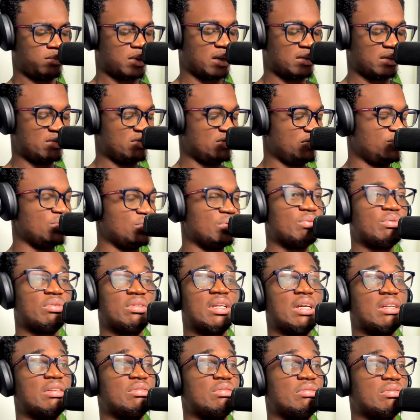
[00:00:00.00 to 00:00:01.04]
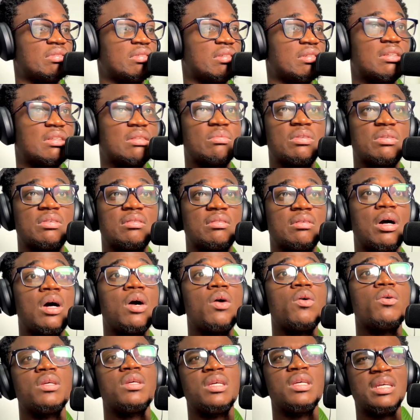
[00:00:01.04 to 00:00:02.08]
I don't even know what that does anymore.
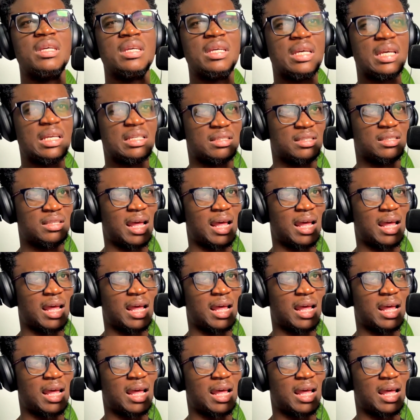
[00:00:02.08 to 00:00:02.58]
Oh yes,